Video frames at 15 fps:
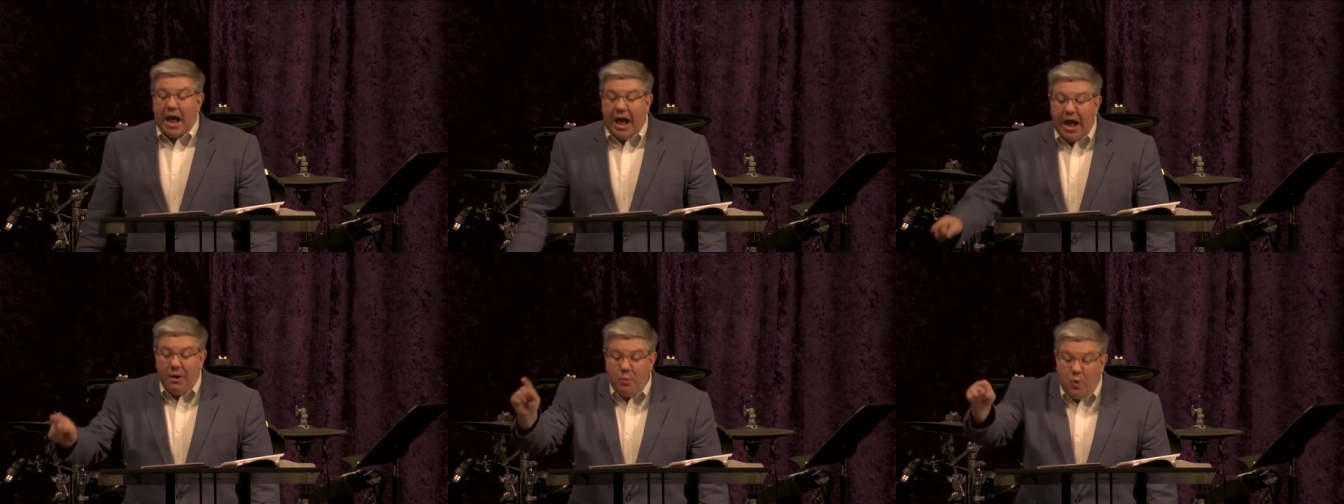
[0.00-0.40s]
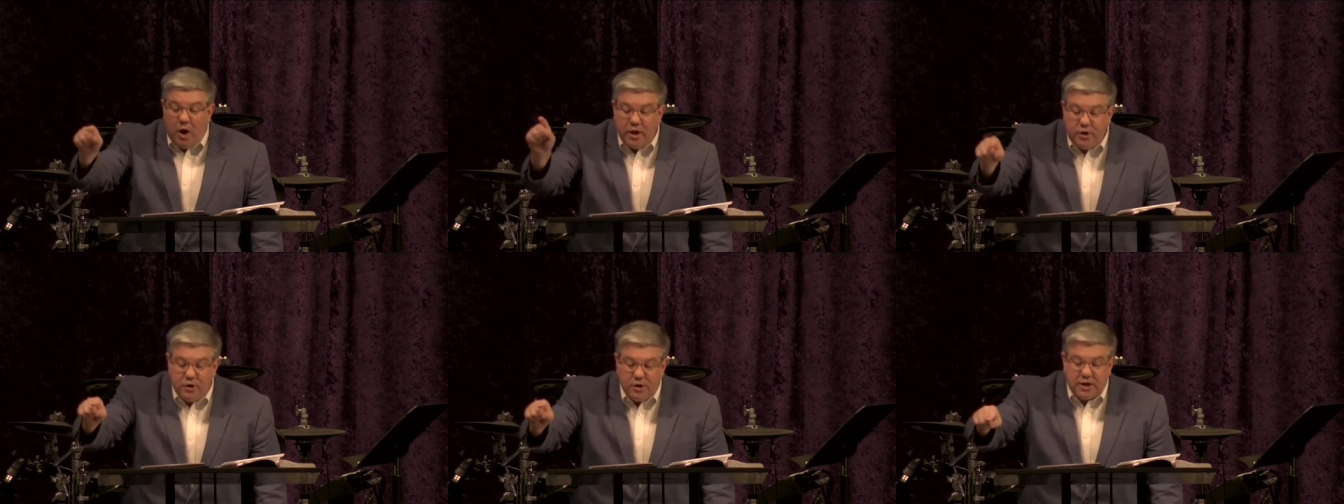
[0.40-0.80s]
I
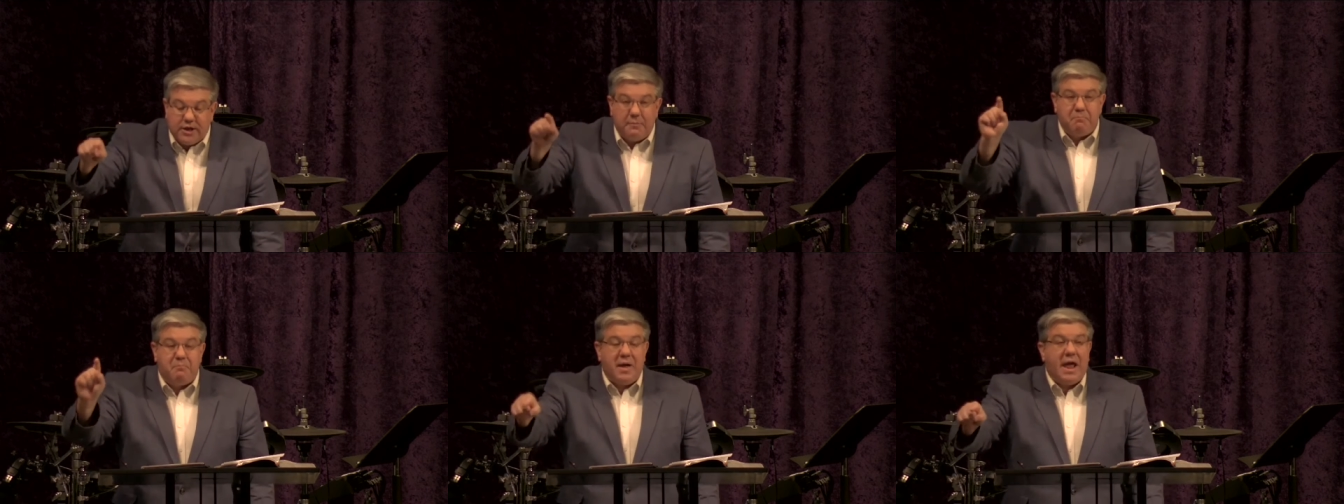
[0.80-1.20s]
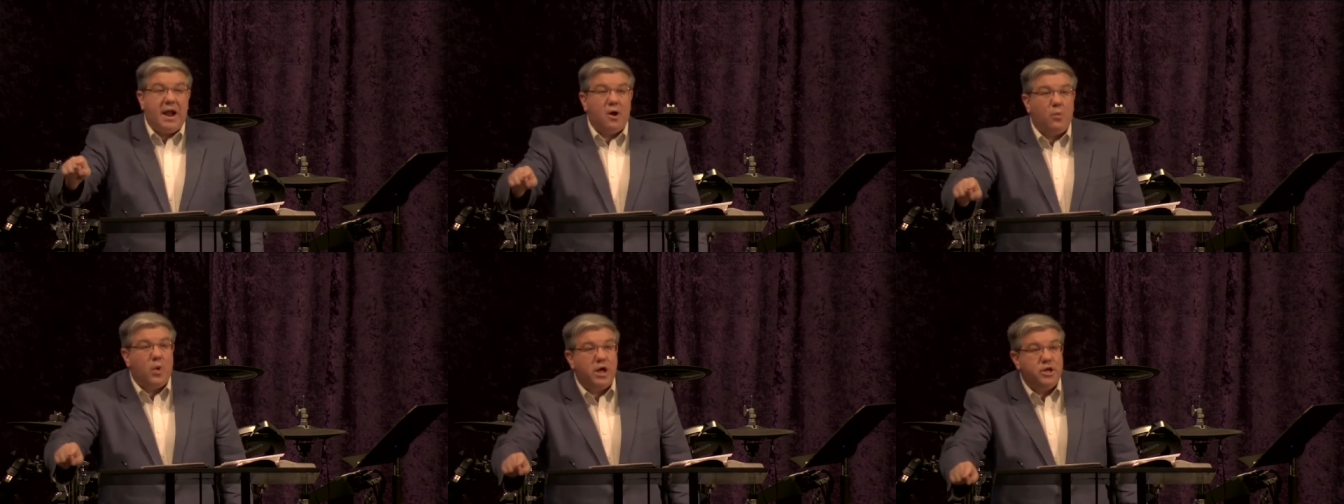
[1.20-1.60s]
want you to
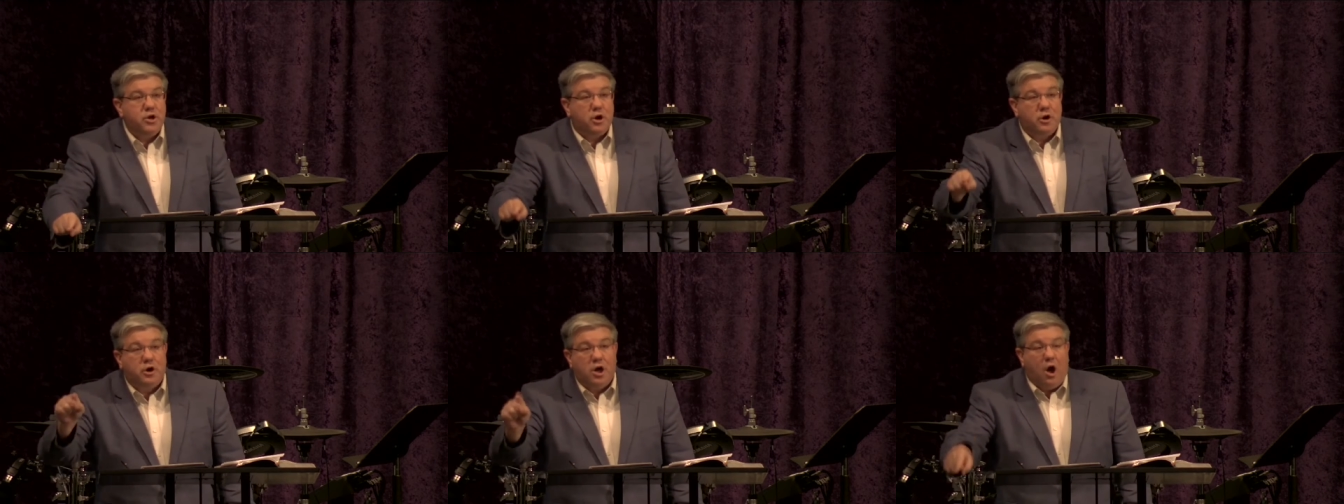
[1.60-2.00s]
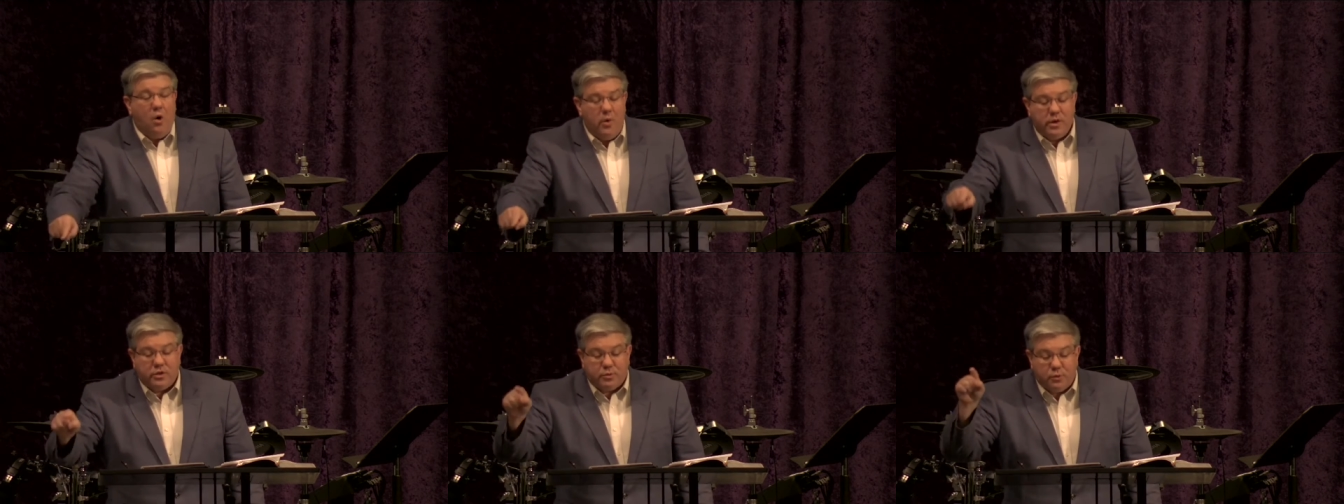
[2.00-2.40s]
compare what you're
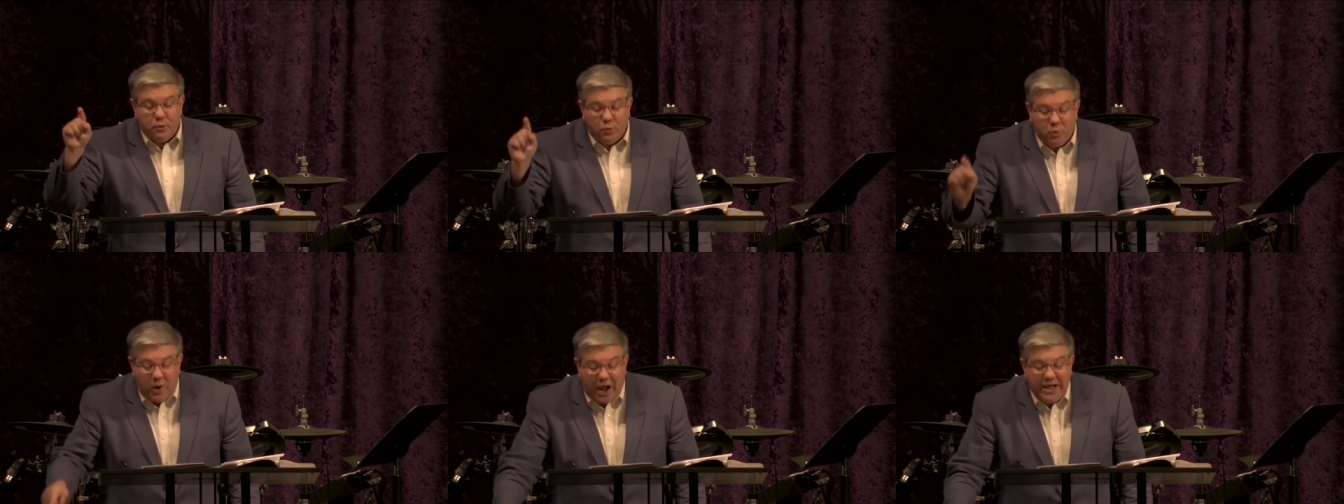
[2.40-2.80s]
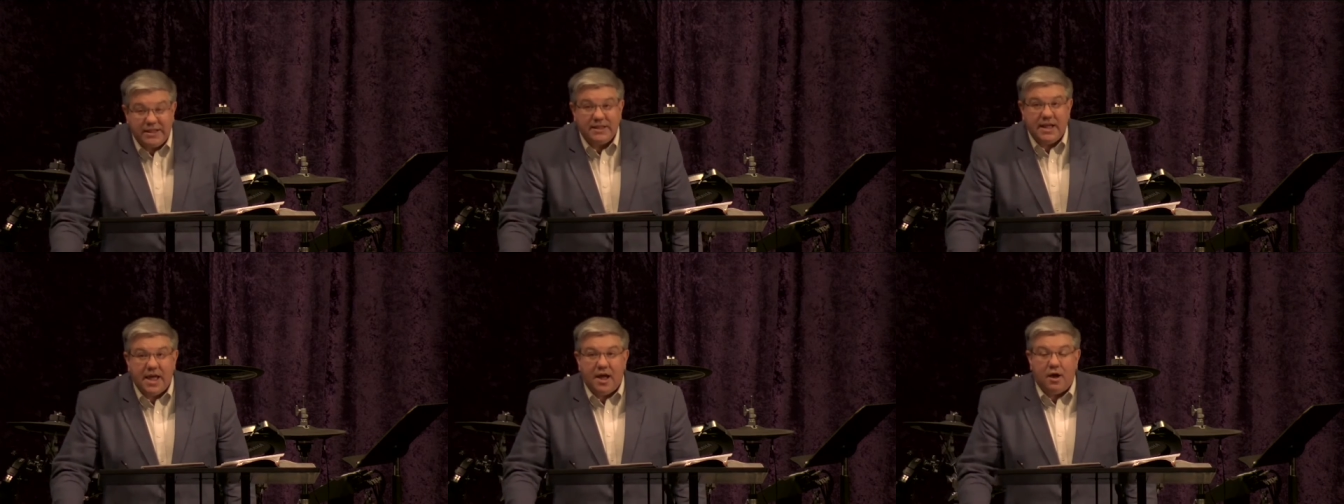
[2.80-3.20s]
going through
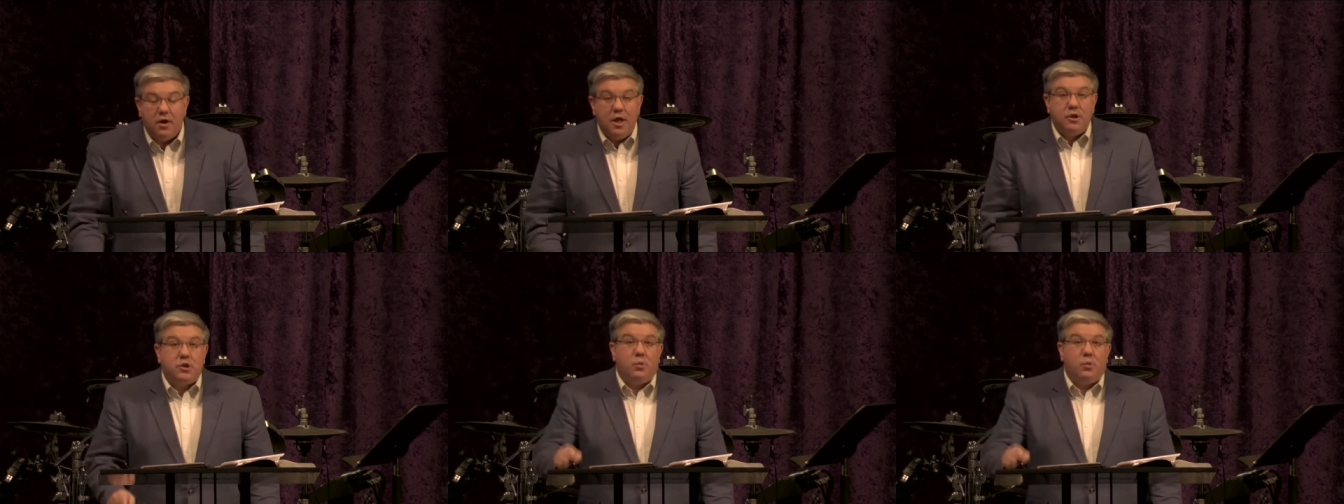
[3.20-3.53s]
right now